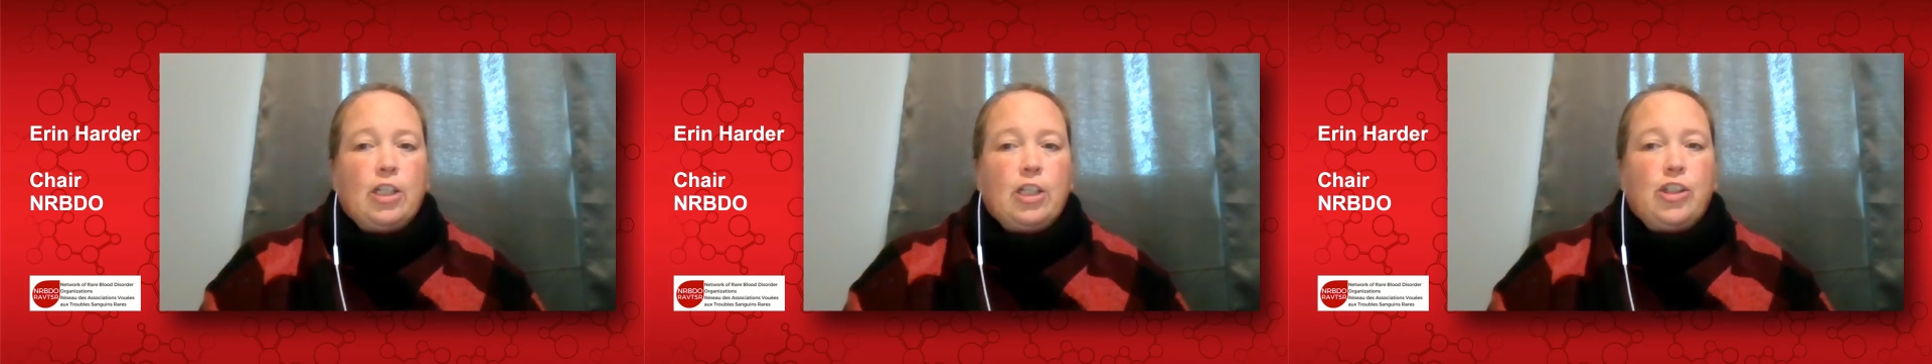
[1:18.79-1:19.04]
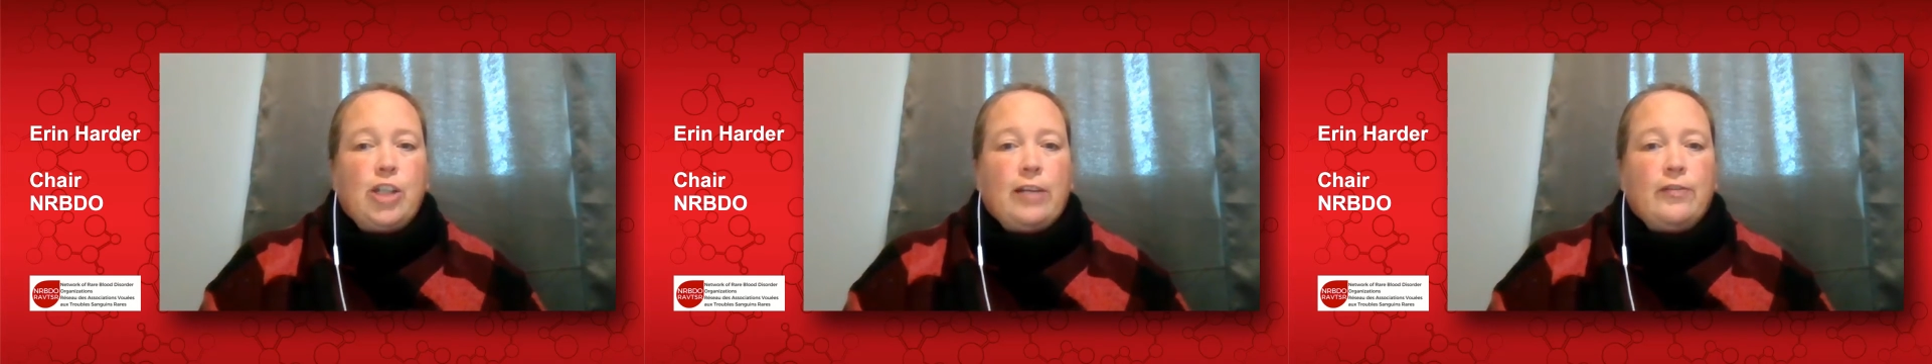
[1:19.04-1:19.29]

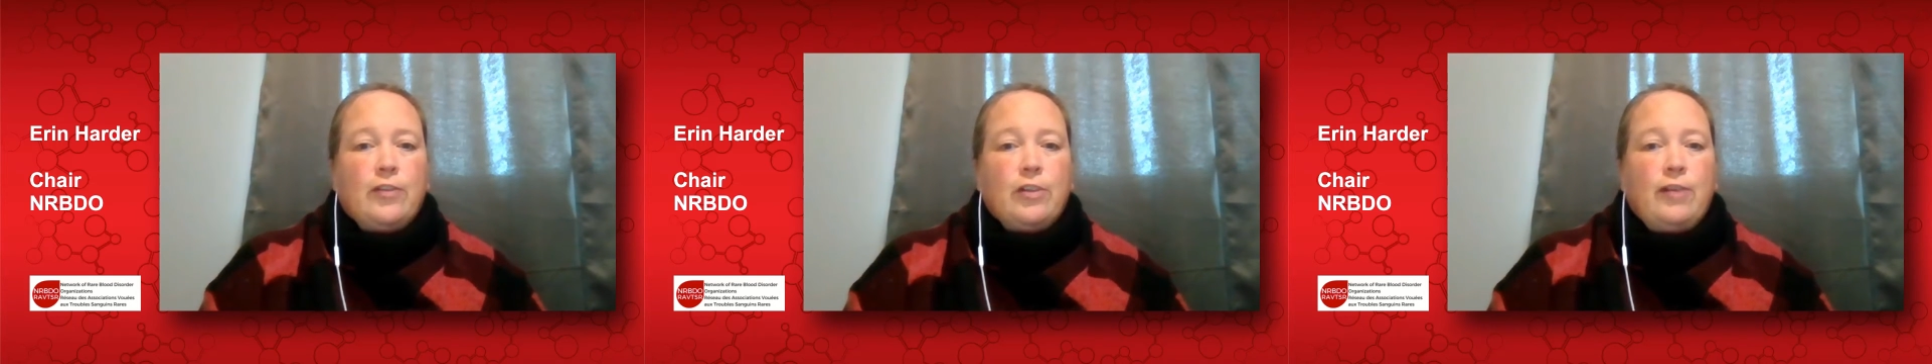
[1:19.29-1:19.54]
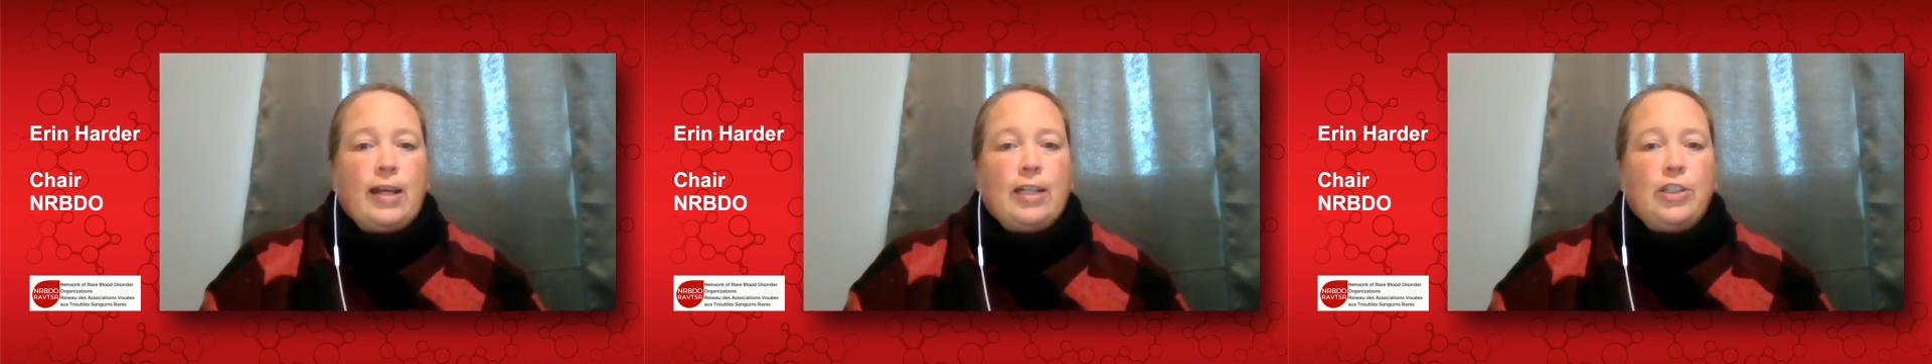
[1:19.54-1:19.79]
Jennifer
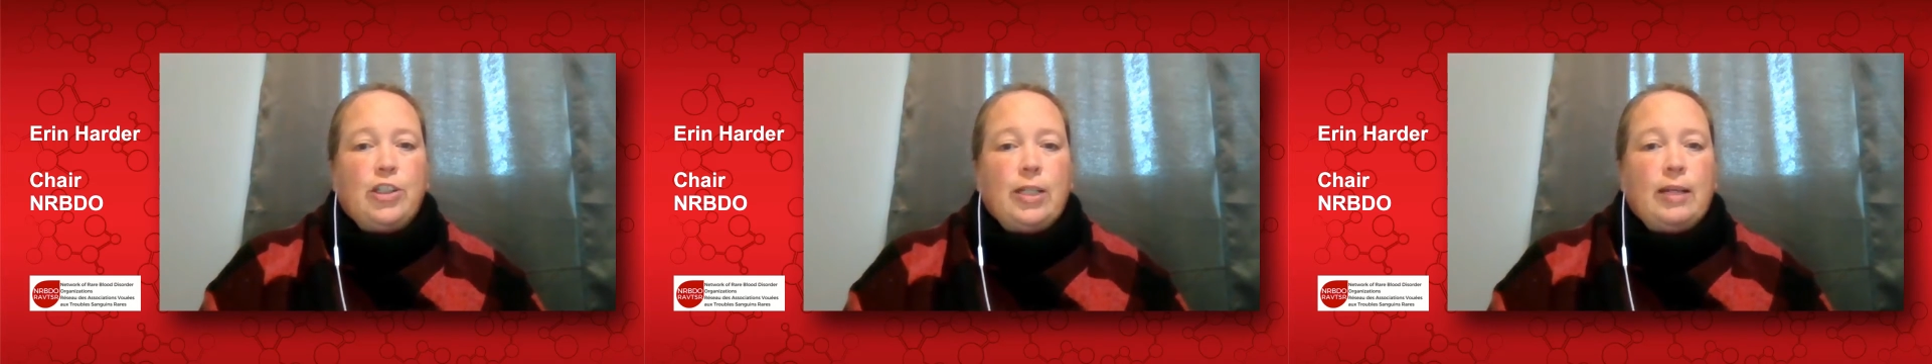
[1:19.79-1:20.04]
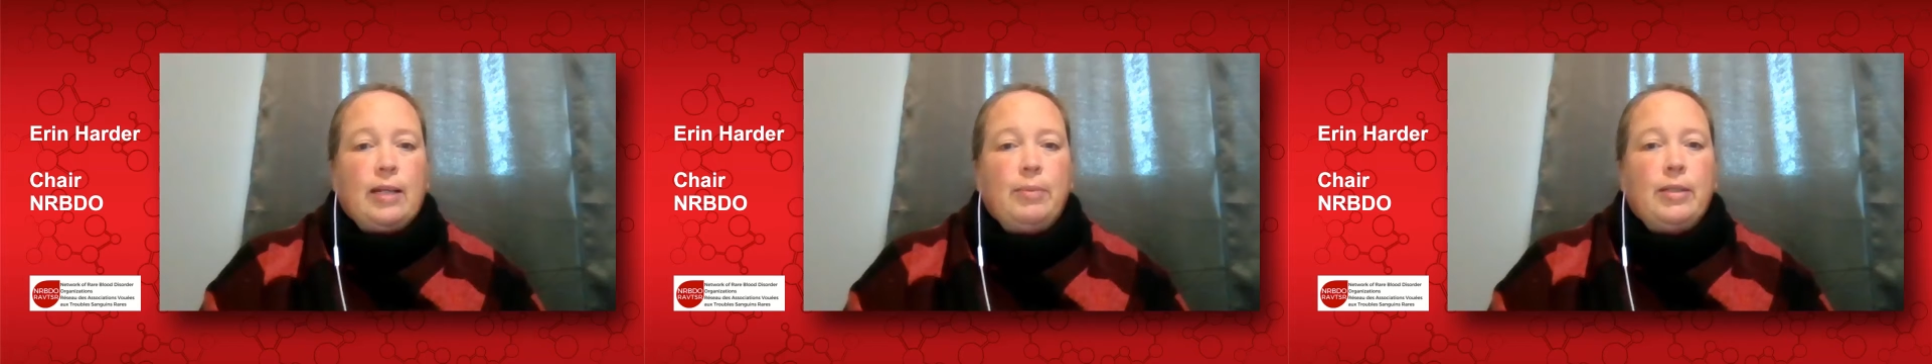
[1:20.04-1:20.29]
Van
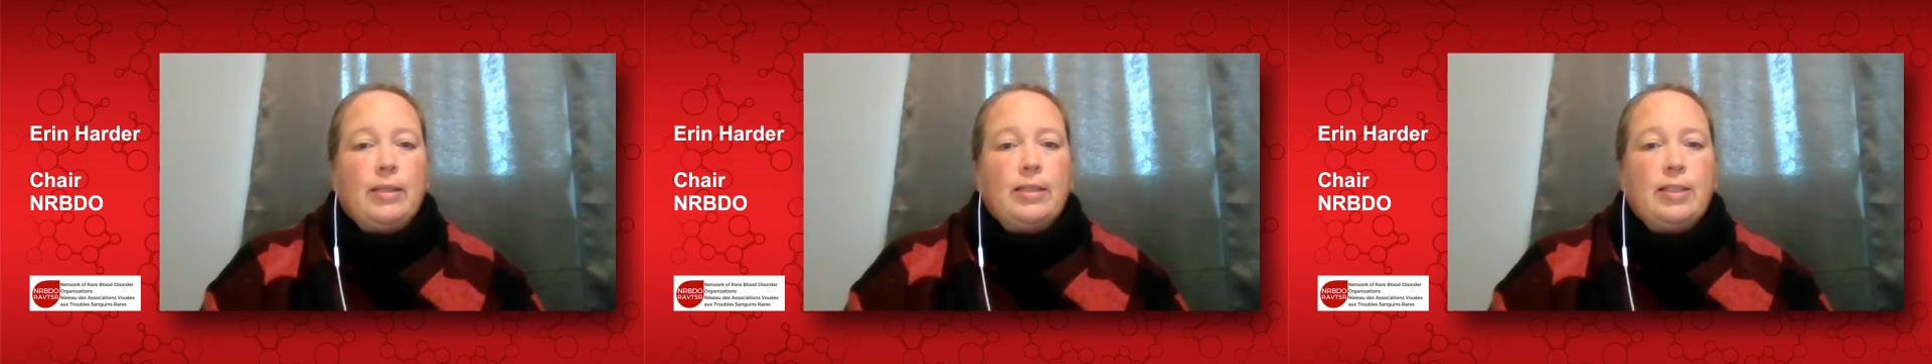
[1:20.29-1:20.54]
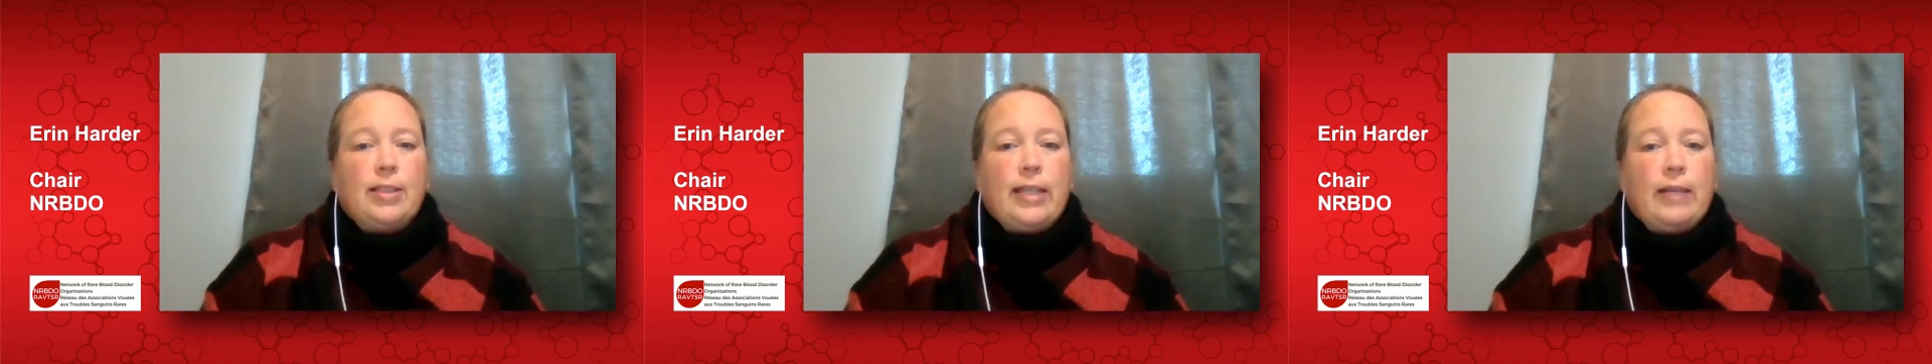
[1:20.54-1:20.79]
Genip,
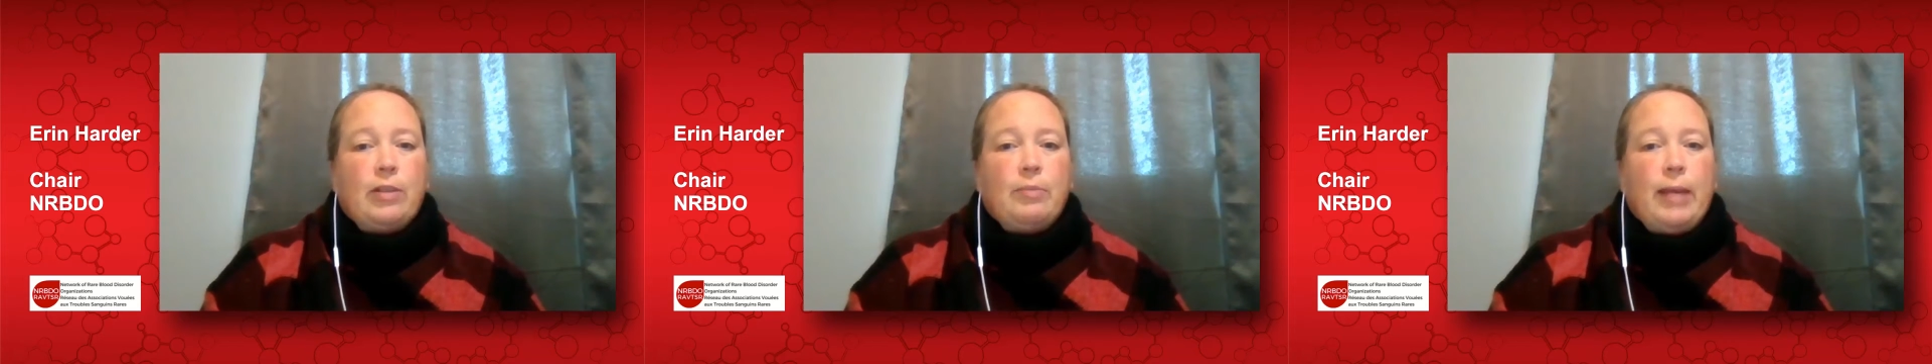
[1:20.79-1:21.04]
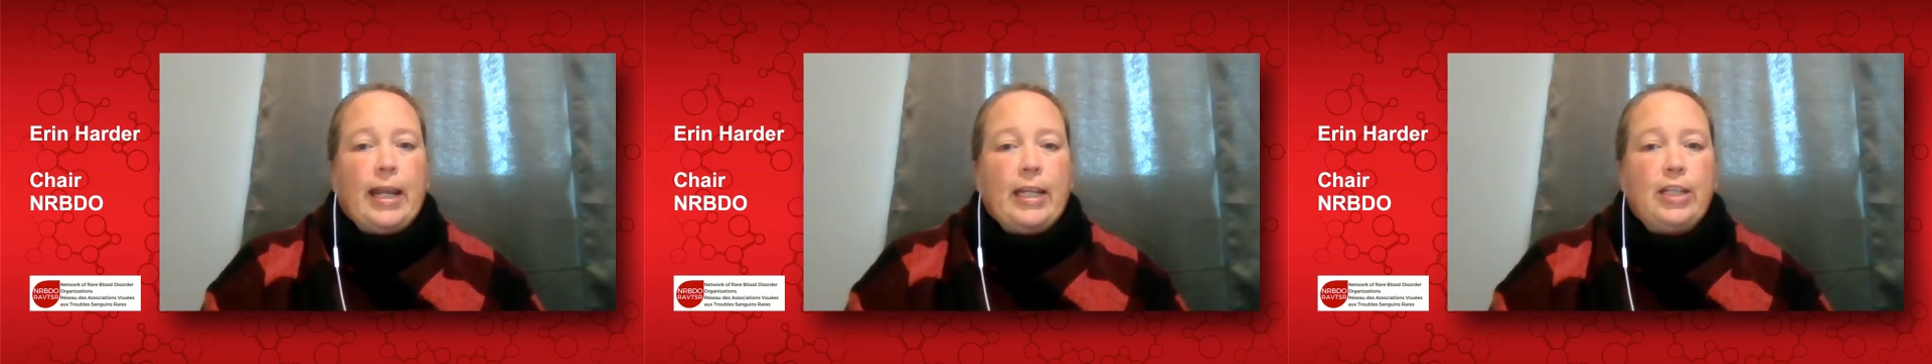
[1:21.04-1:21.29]
David
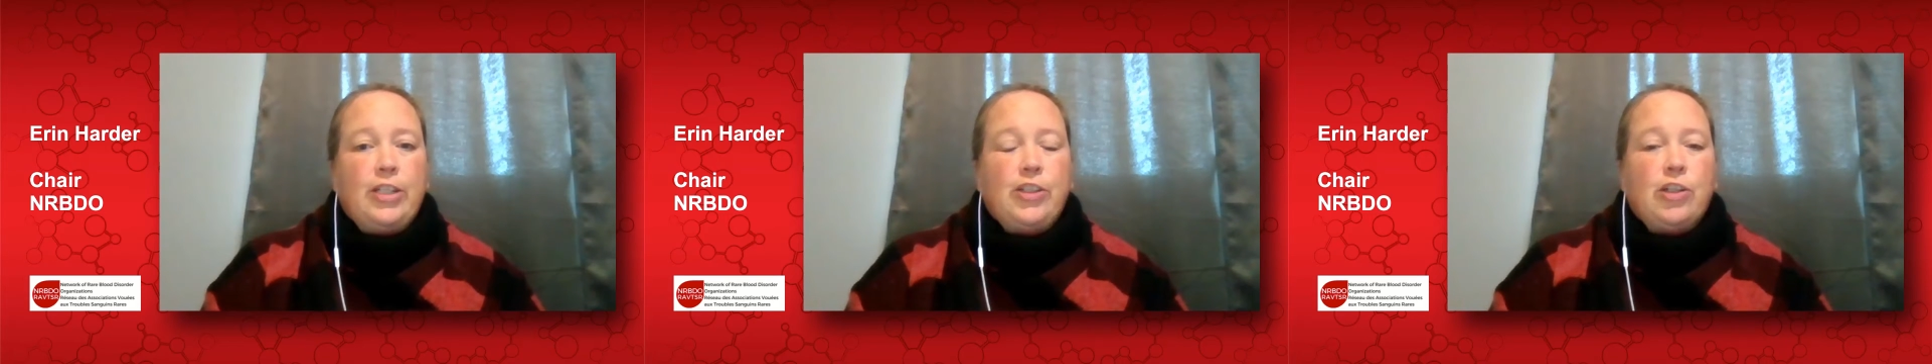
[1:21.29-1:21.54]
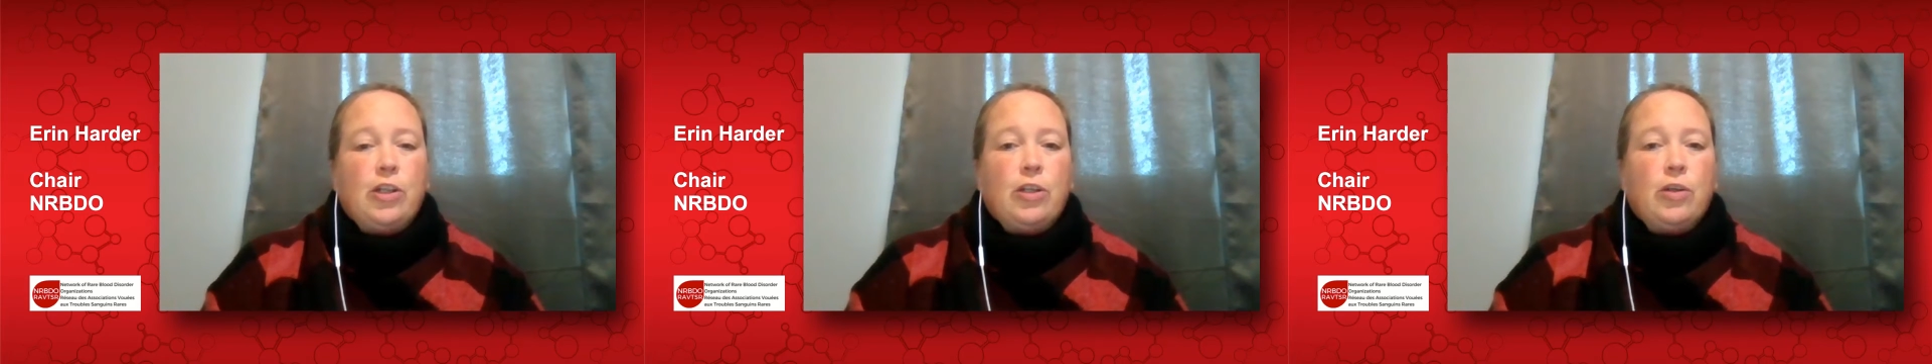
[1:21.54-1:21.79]
Page,